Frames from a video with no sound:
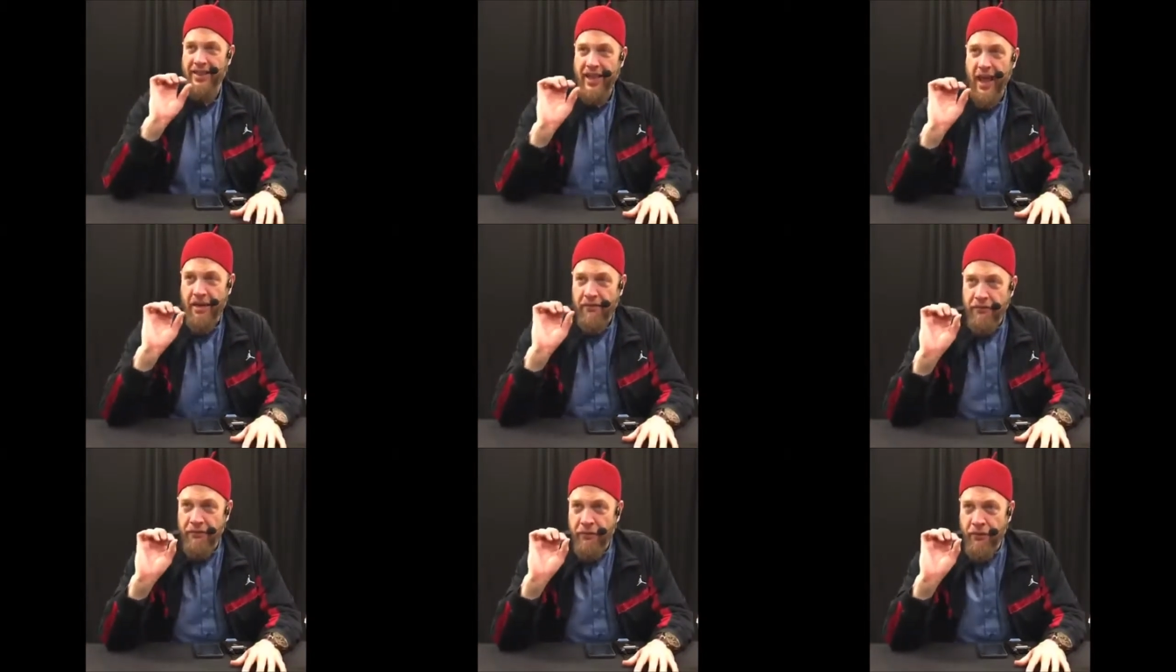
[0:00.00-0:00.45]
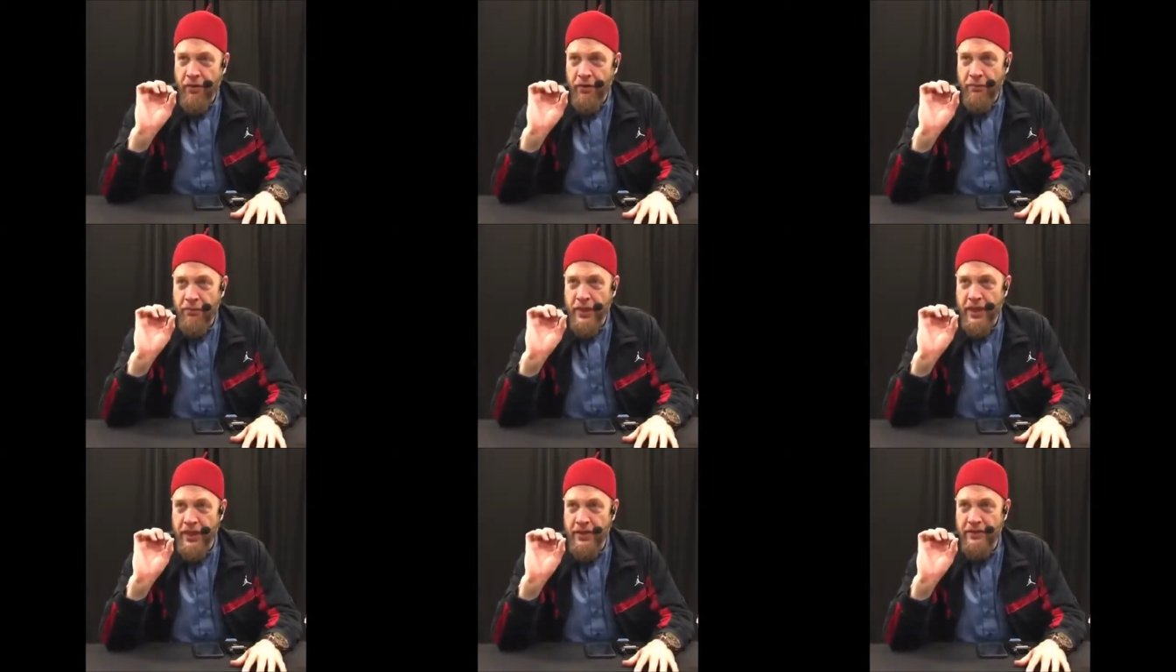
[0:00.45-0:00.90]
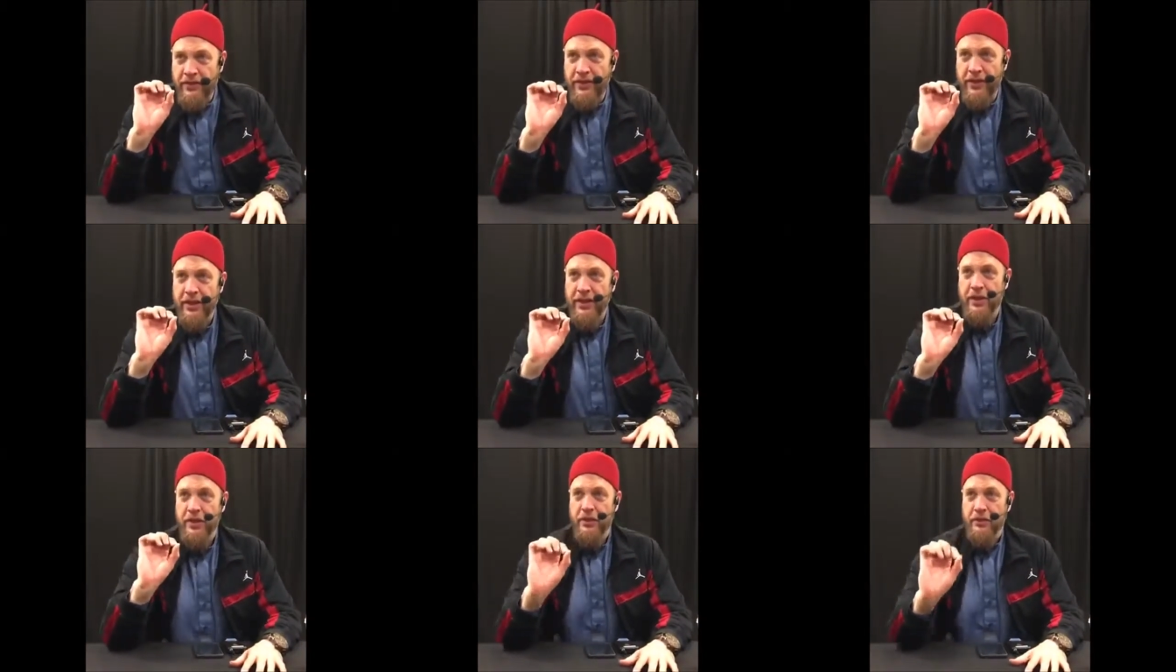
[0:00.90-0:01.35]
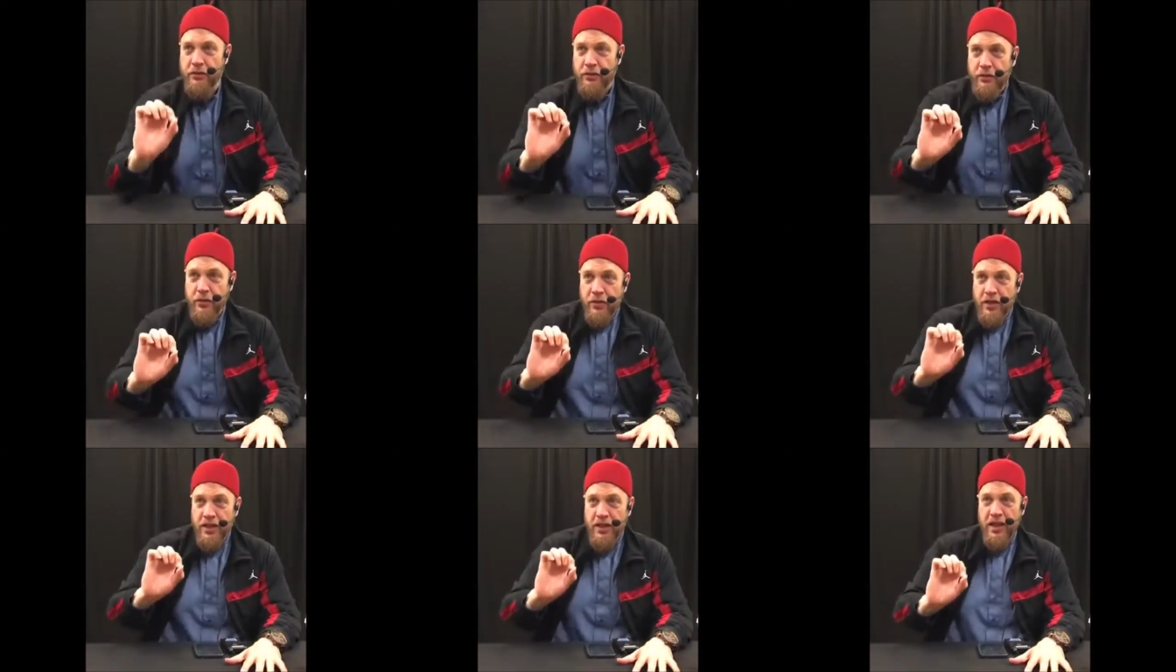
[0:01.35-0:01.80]
That form means
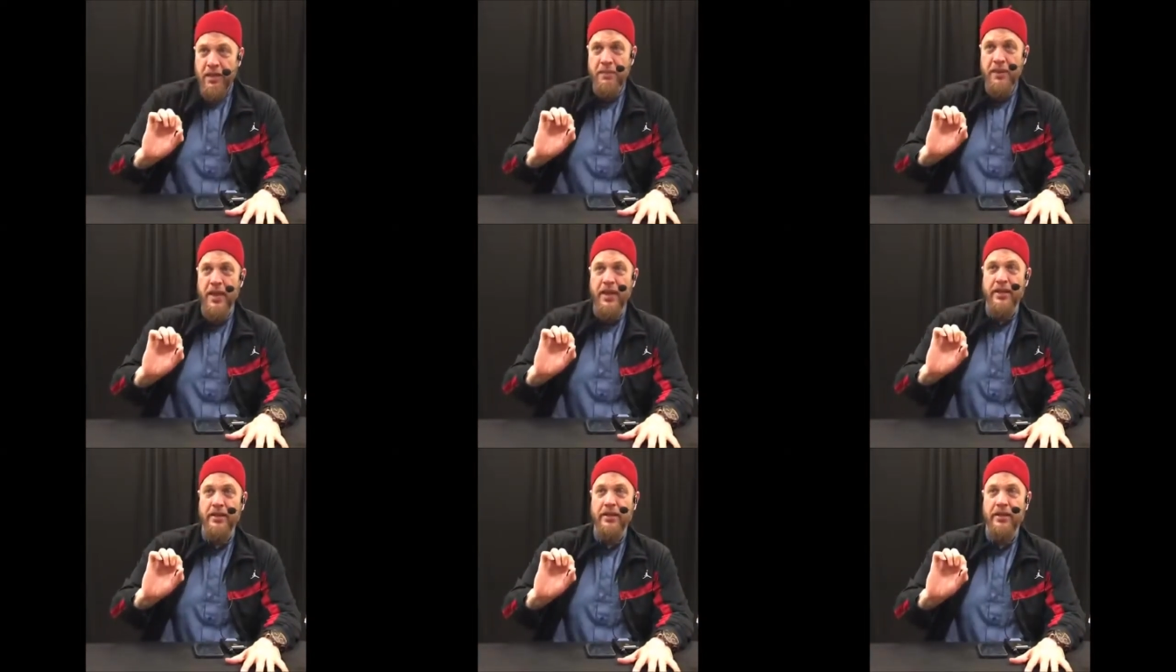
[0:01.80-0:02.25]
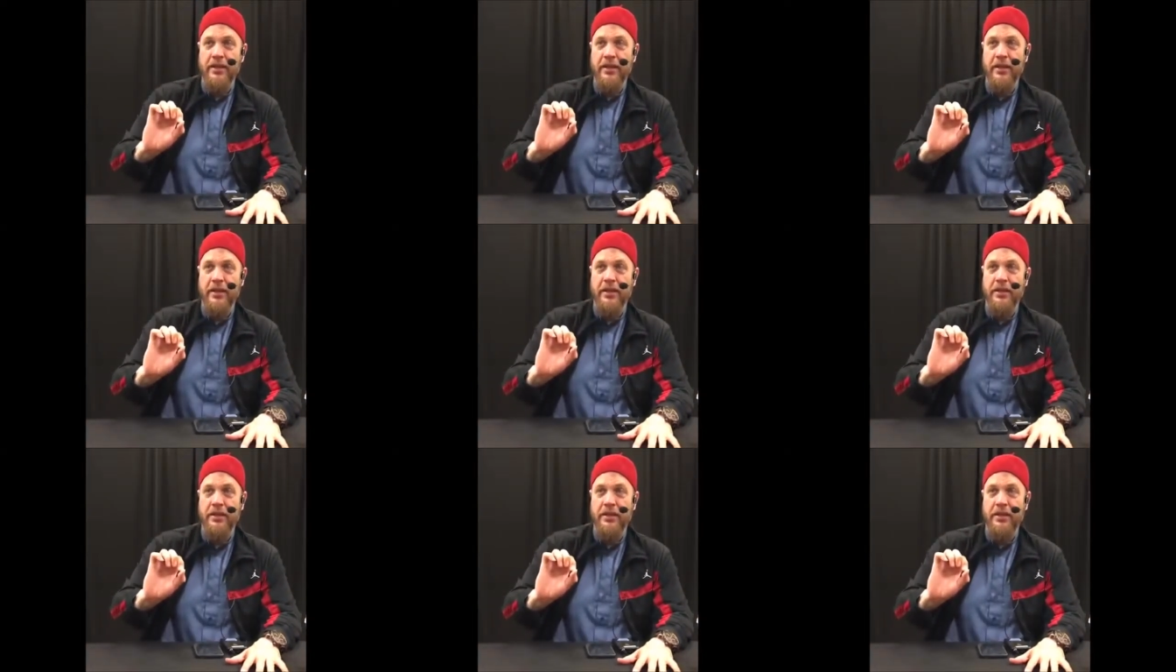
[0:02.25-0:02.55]
to limit